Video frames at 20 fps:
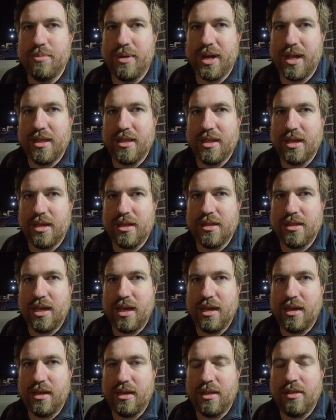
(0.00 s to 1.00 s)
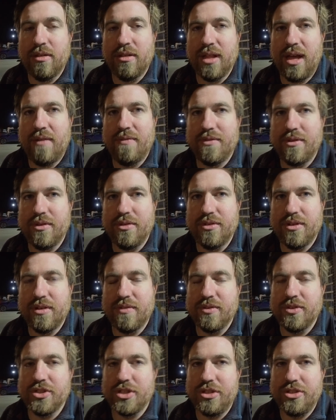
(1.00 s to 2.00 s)
but I think they either left or used a
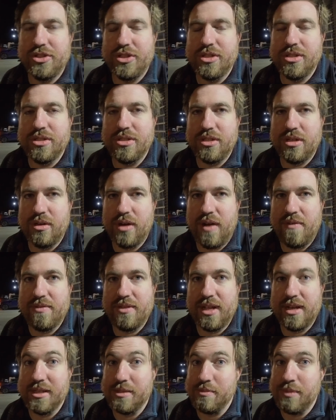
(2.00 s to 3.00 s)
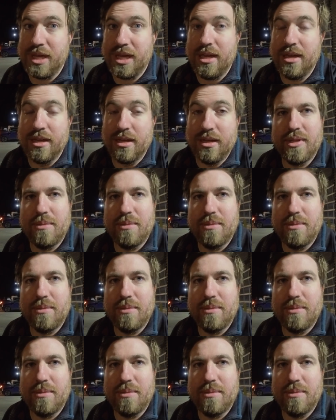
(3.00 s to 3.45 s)
different charger, so after that it's me.